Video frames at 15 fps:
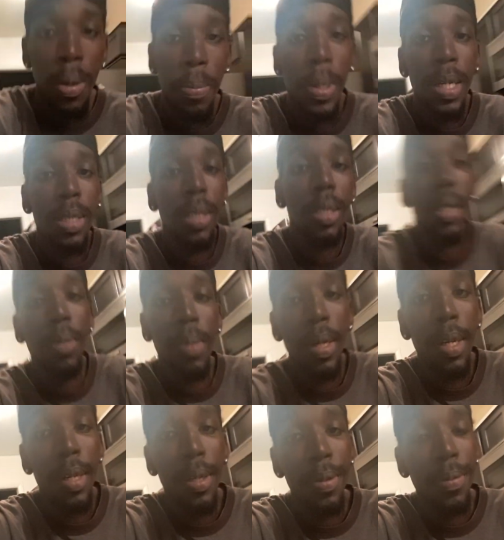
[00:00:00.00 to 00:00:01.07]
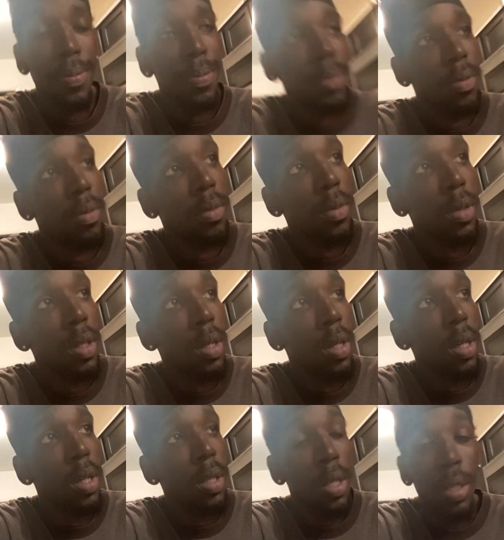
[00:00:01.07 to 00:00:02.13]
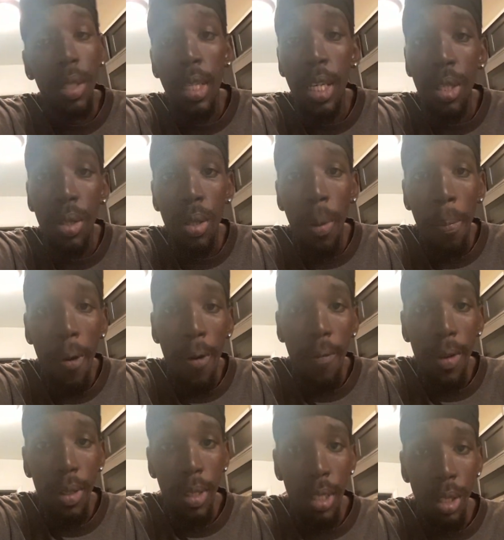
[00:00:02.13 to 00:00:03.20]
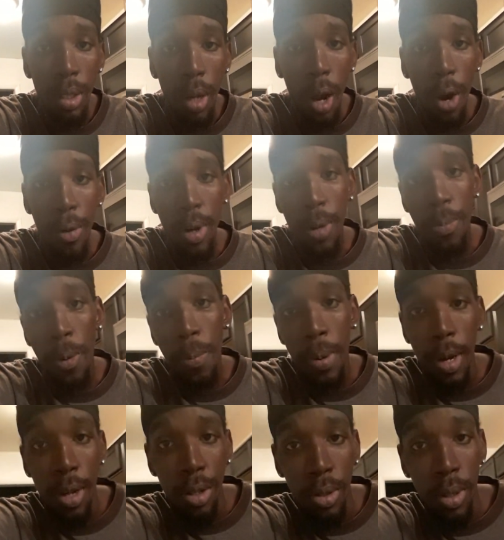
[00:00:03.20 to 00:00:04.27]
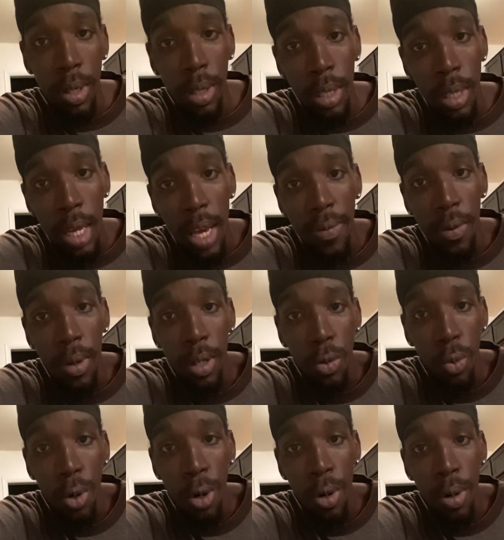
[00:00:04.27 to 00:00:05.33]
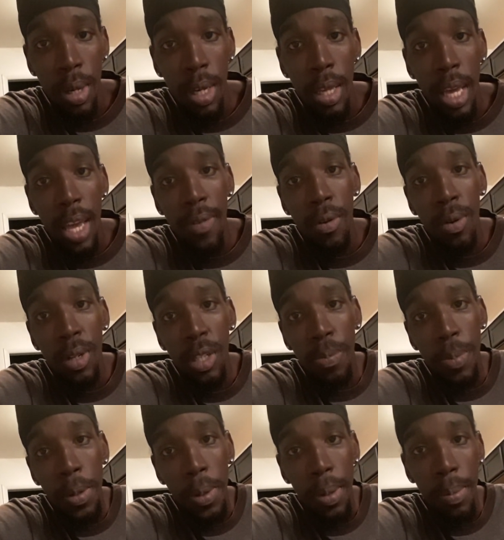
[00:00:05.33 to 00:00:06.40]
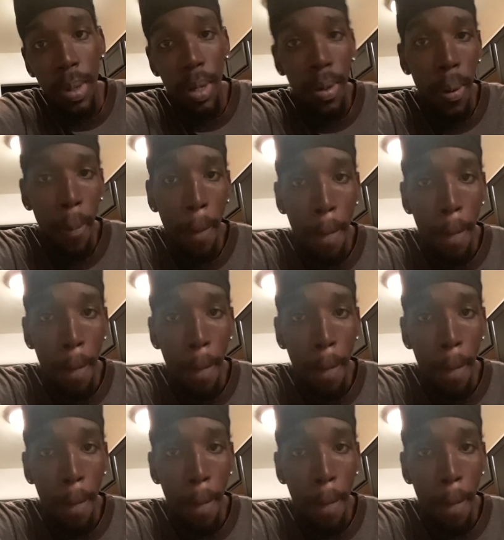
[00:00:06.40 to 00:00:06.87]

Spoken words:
basically, man, the teacher, the perfect teacher, already prepared you, because he gave you his word. He gave you his spirit, man.